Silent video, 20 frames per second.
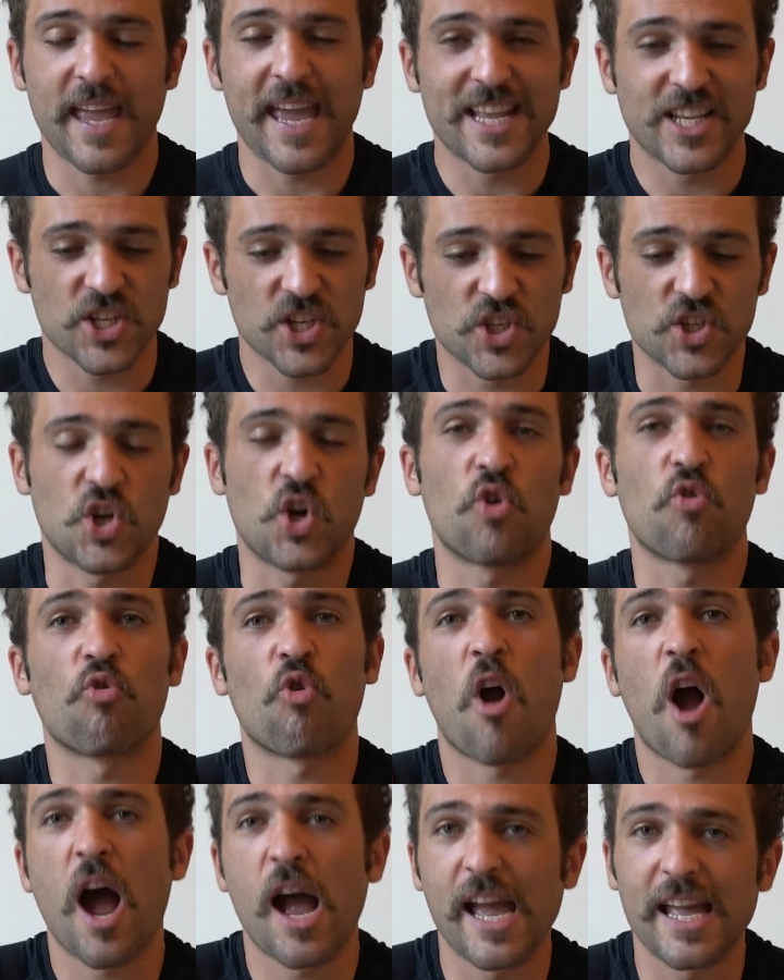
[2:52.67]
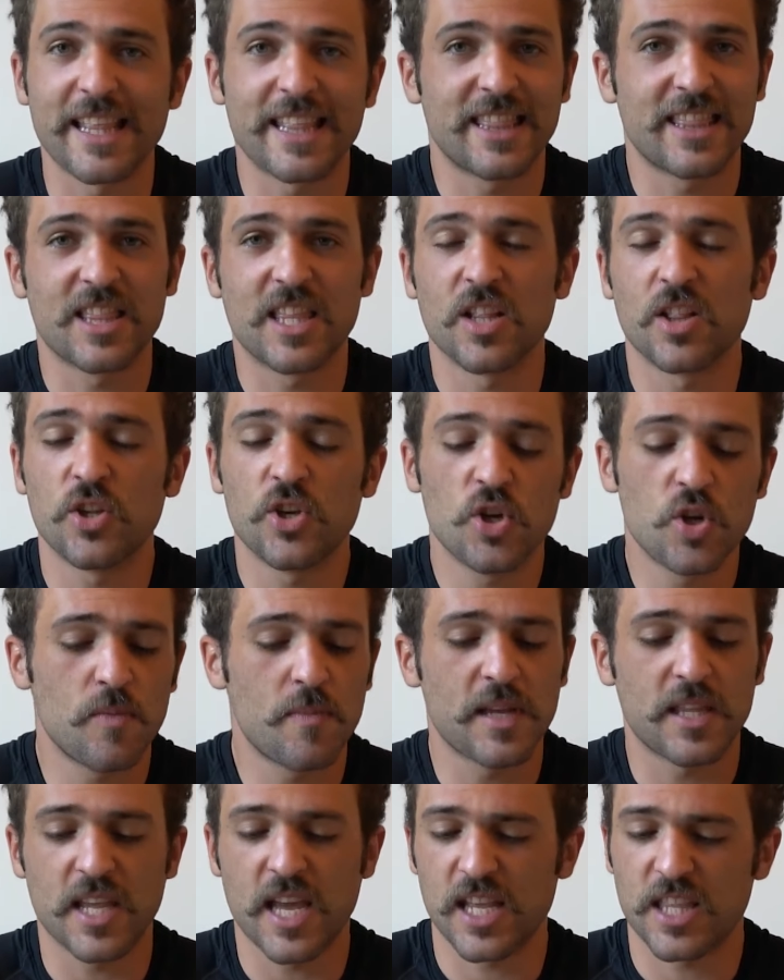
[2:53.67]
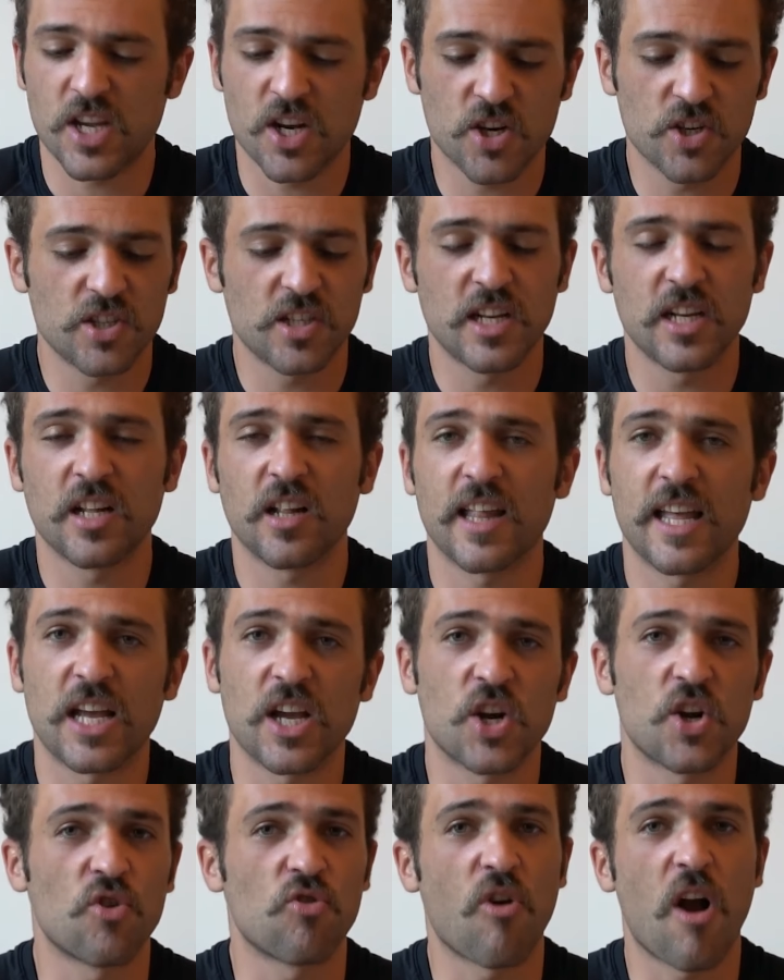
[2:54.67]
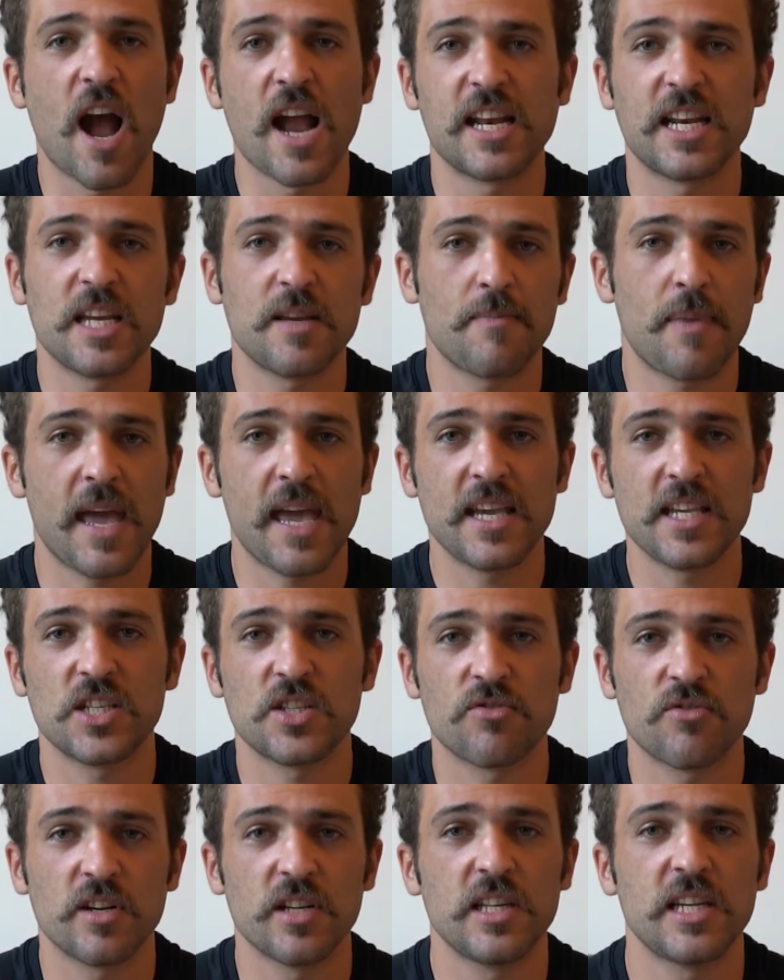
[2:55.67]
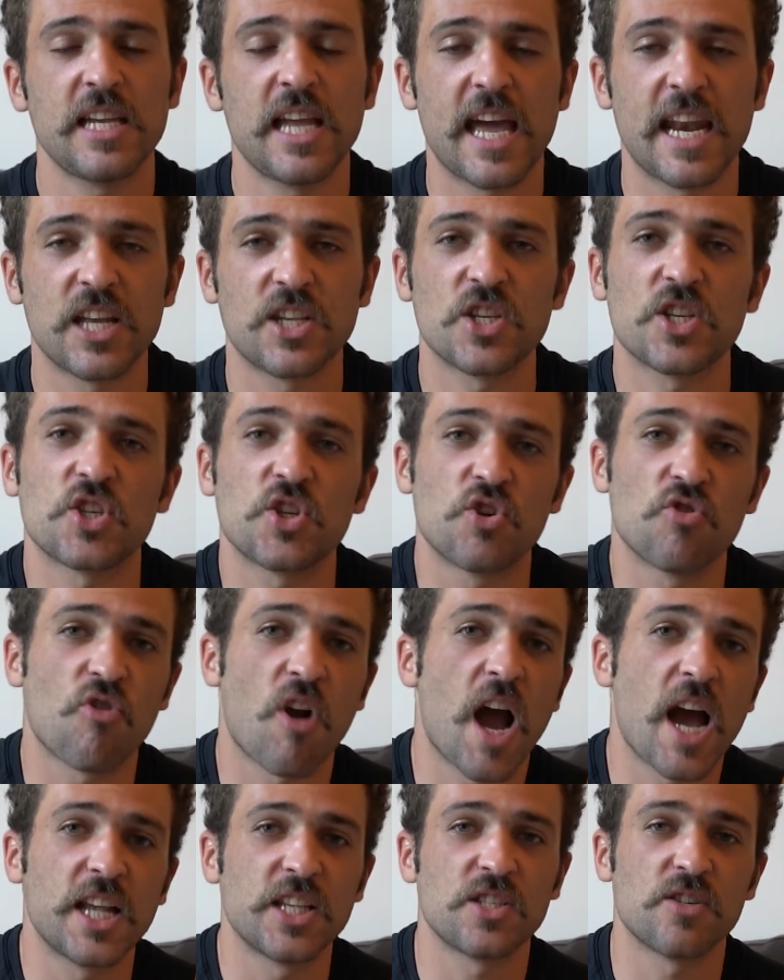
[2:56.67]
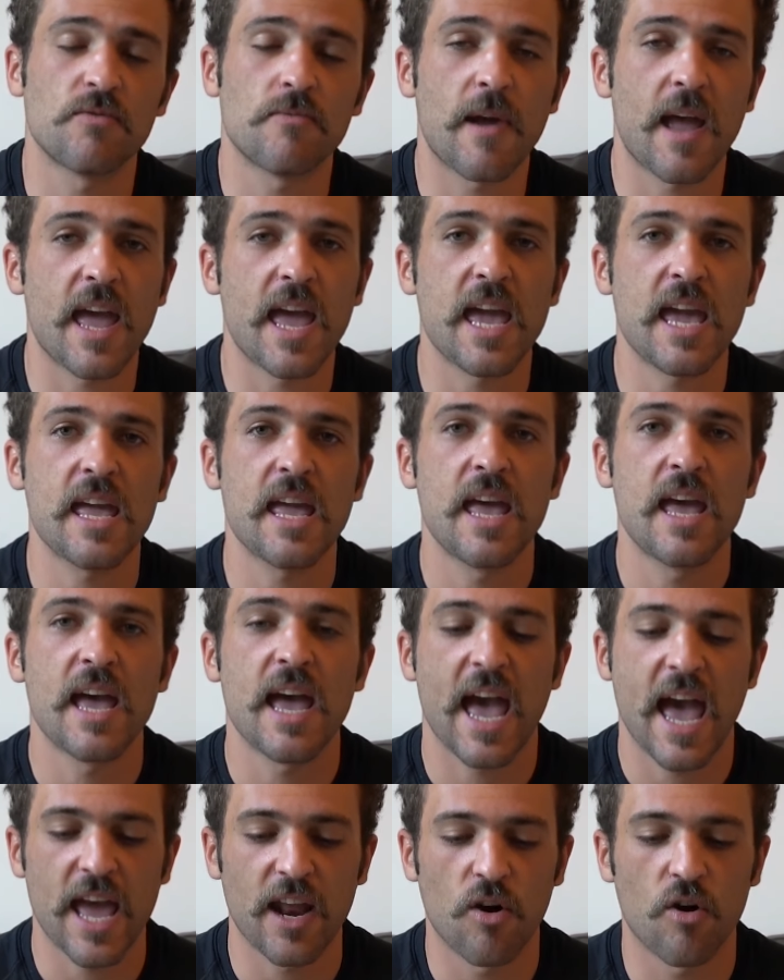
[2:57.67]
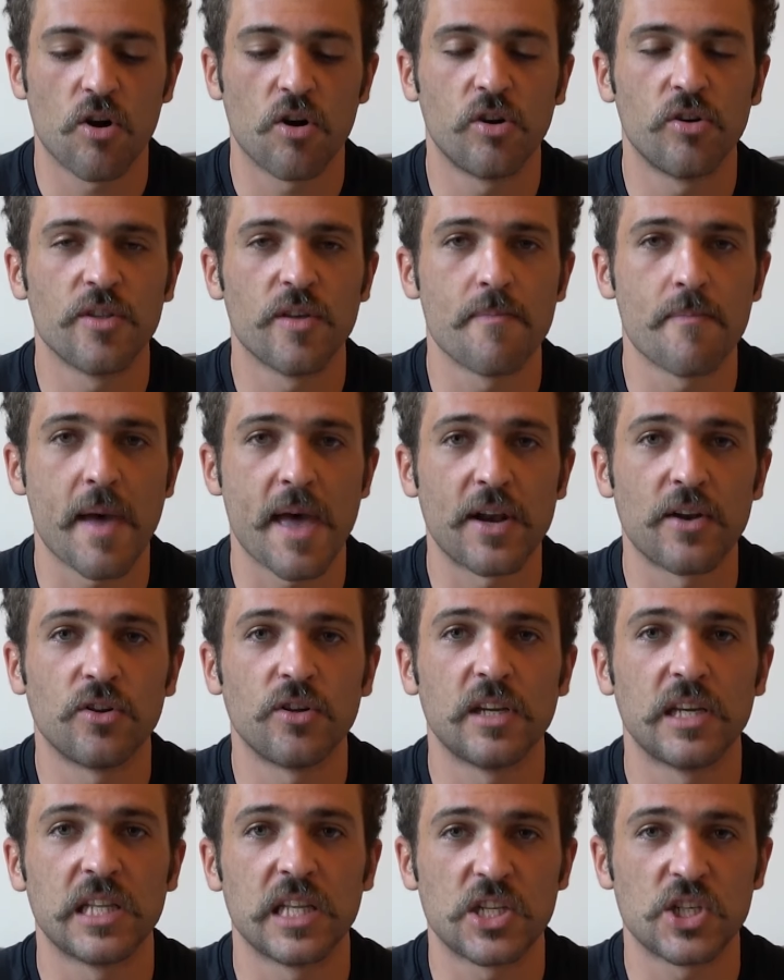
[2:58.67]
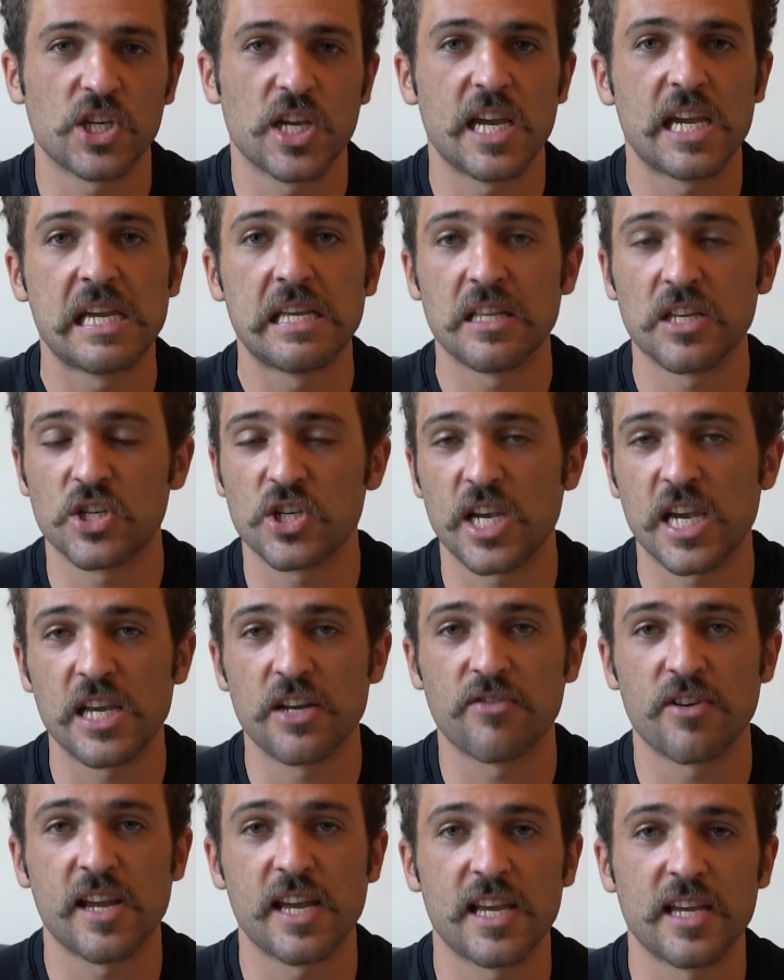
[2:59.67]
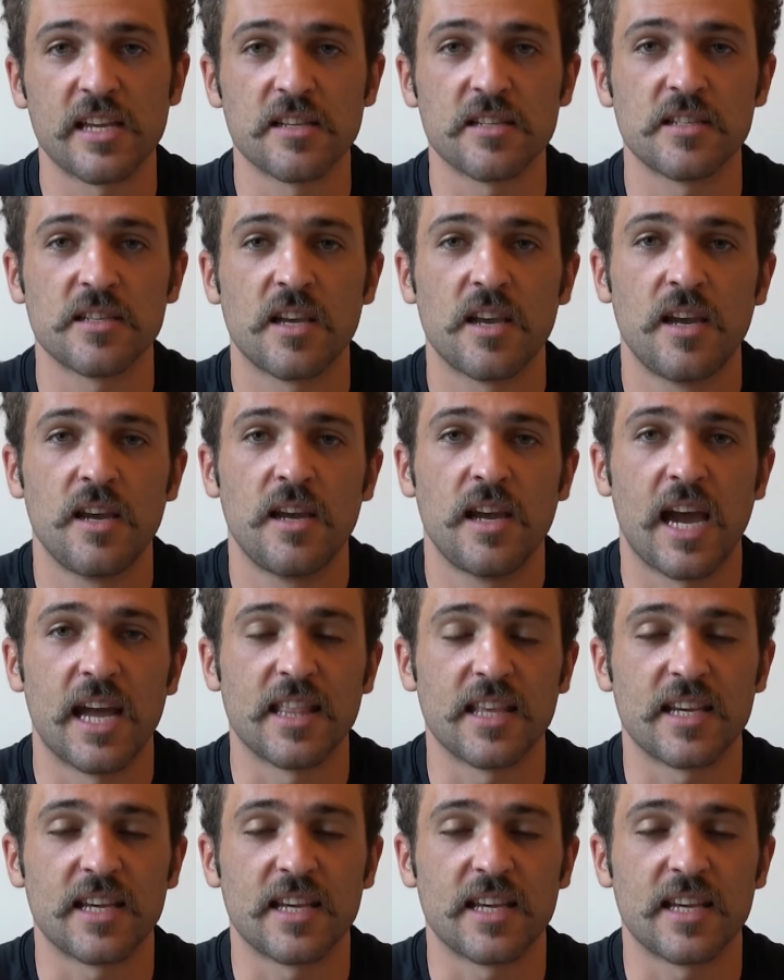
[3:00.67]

it just the lube, it turns it into like a grinding paste really, and it just grinds away at all of the metal in the chain rings, and